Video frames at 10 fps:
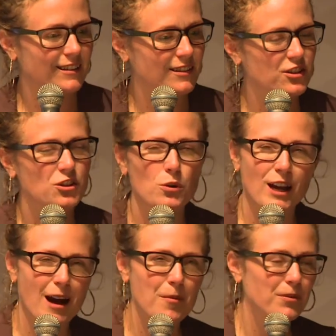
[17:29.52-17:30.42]

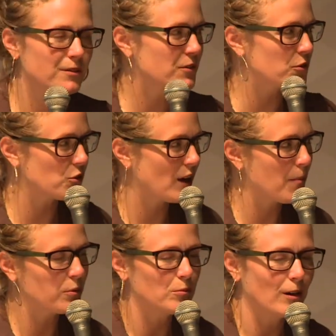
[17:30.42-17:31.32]
SoCap, Social
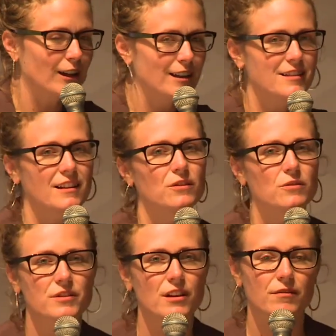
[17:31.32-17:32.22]
Capital Markets, and a
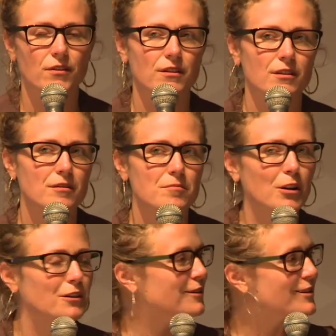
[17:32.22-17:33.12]
whole set of other
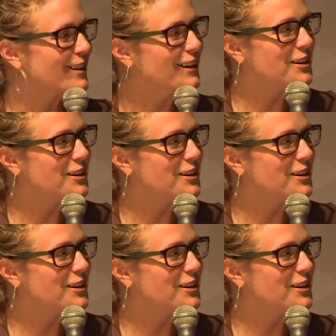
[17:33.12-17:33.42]
partners.